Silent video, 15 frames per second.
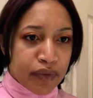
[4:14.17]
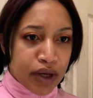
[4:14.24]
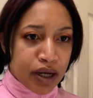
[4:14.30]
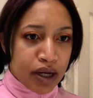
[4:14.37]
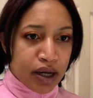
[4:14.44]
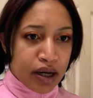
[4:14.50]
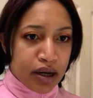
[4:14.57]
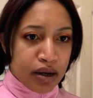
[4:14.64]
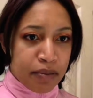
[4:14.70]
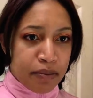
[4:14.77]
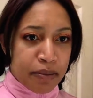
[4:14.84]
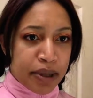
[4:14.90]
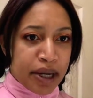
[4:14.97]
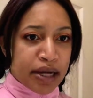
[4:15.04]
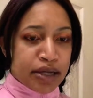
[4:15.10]

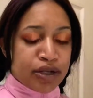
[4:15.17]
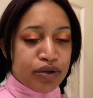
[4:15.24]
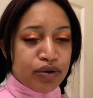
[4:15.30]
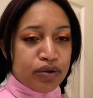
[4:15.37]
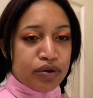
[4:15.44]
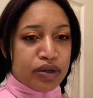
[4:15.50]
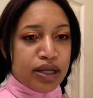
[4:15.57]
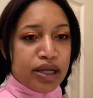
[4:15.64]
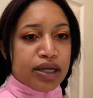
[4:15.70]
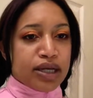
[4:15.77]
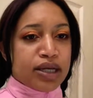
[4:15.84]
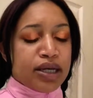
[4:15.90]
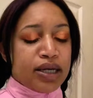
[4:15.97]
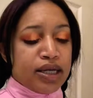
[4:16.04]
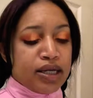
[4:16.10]
But I do think
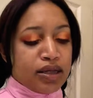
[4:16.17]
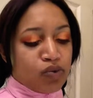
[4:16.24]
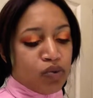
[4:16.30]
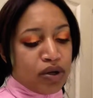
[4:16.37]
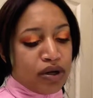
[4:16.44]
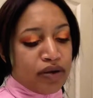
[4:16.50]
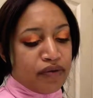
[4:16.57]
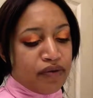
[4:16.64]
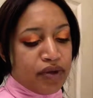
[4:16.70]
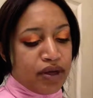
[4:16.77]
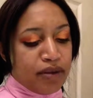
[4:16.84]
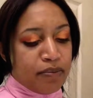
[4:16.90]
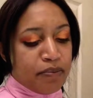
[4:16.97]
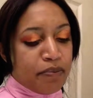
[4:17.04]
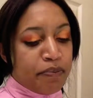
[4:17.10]
he's one of
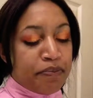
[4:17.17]
the